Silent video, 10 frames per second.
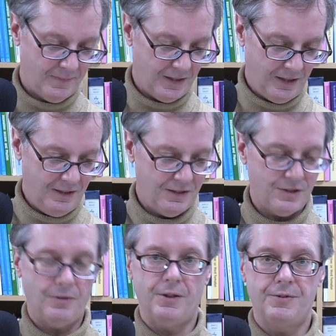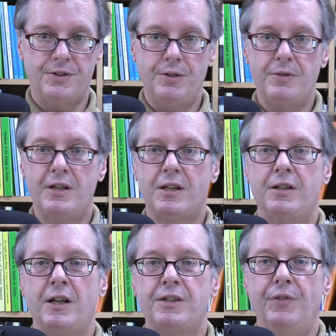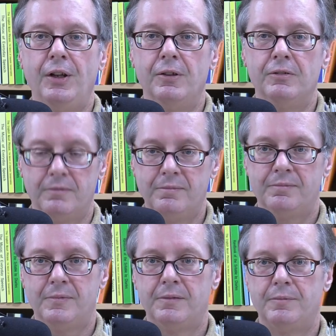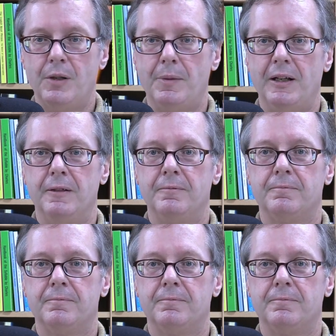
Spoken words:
Okay, so I'll see you in the next video. Goodbye.